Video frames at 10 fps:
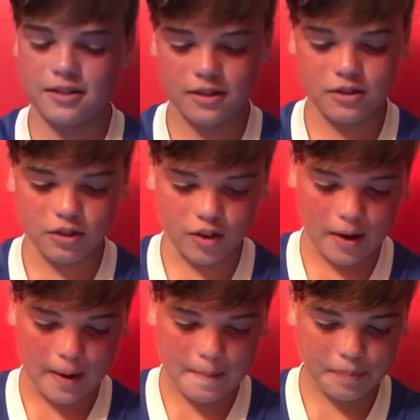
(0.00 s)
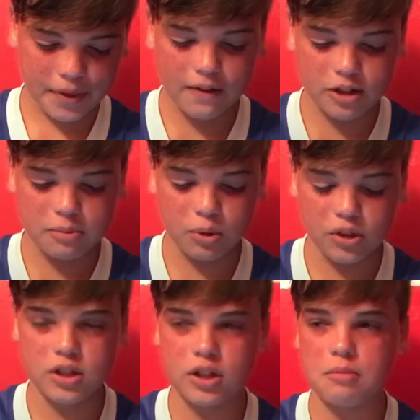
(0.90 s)
It's really fun. Favorite sport
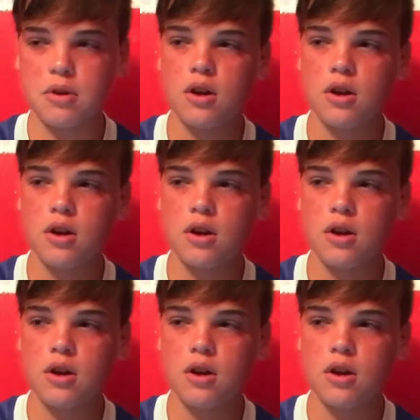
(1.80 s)
team?